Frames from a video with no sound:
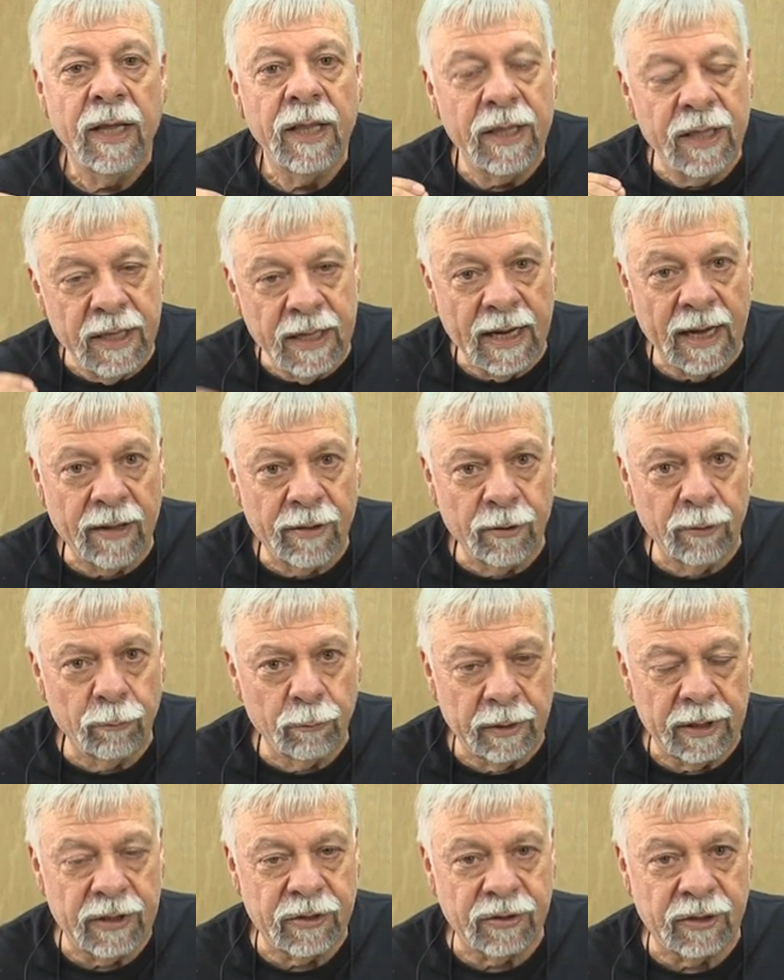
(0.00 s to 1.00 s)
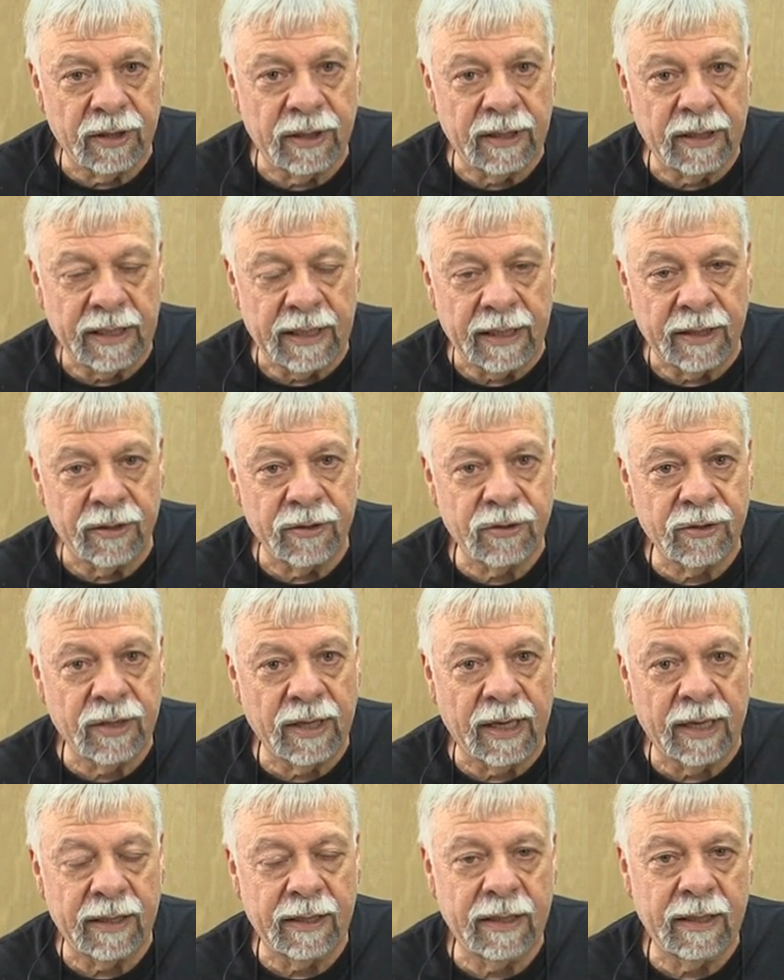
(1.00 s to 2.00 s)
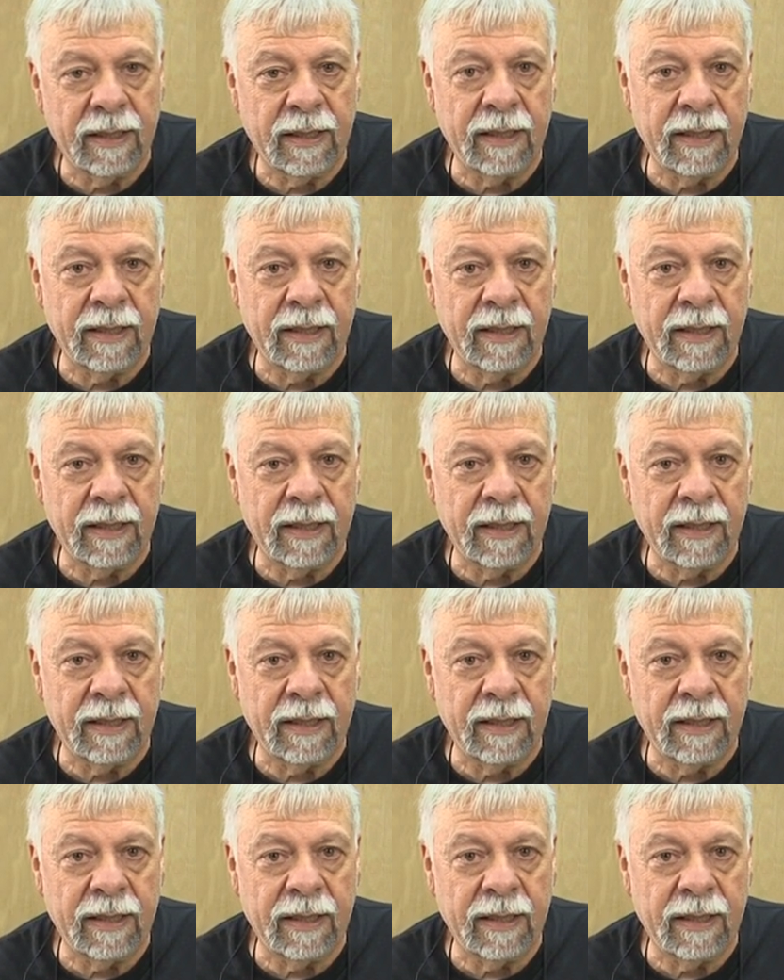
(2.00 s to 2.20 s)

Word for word: The other reason is that